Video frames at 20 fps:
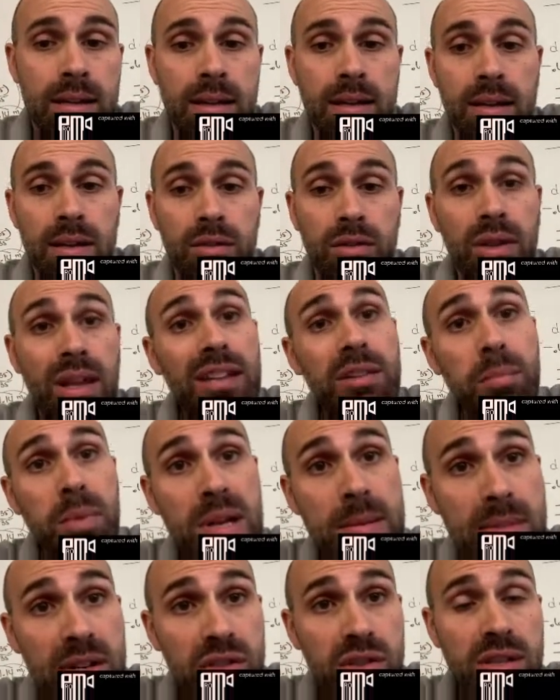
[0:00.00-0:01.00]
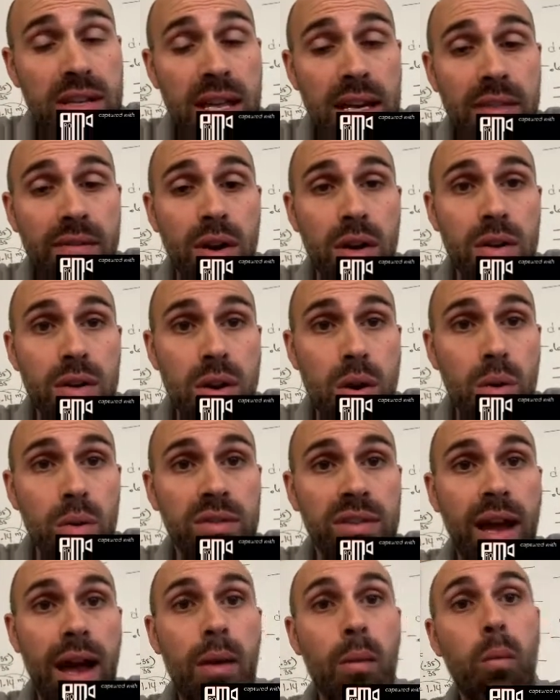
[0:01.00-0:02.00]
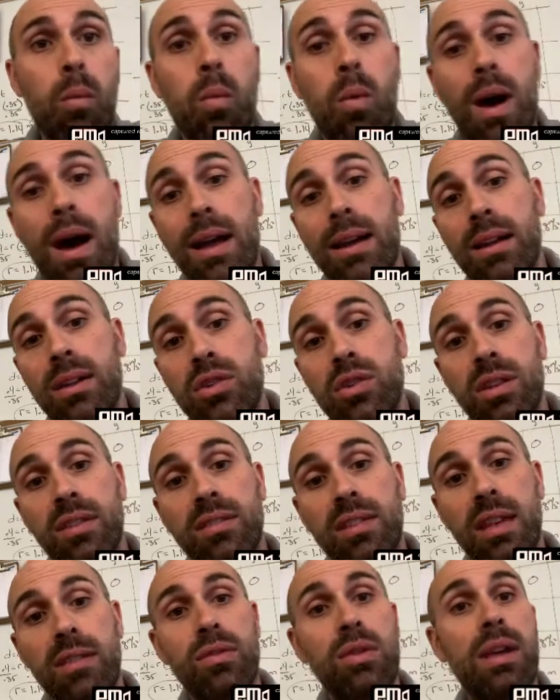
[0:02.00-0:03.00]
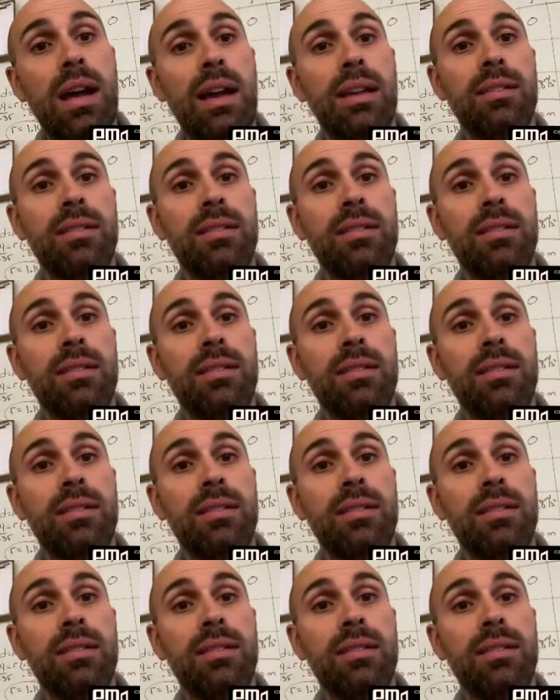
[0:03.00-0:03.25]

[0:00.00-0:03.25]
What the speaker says: So that's pretty much the end of our notes. I want to just give you guys